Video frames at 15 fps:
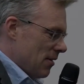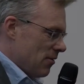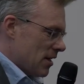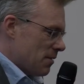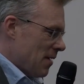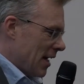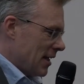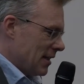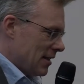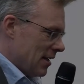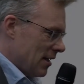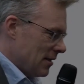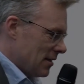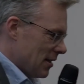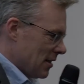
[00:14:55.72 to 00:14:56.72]
risk manager
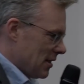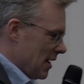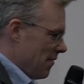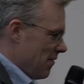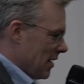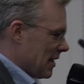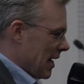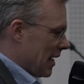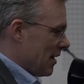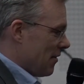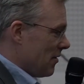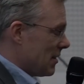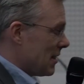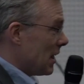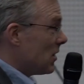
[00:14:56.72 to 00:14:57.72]
turned to the chief
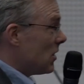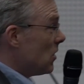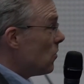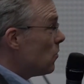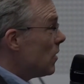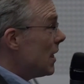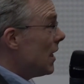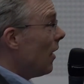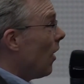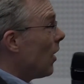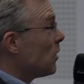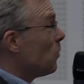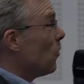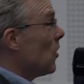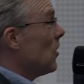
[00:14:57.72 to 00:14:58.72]
executive and said, do you
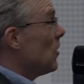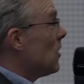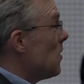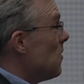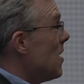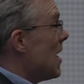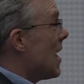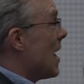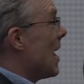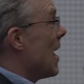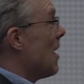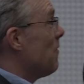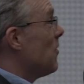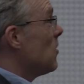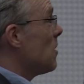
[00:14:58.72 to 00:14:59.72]
realise what you're doing
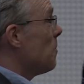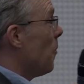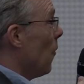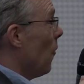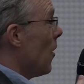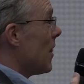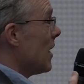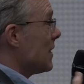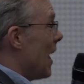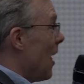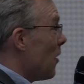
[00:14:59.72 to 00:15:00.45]
here? If you deploy this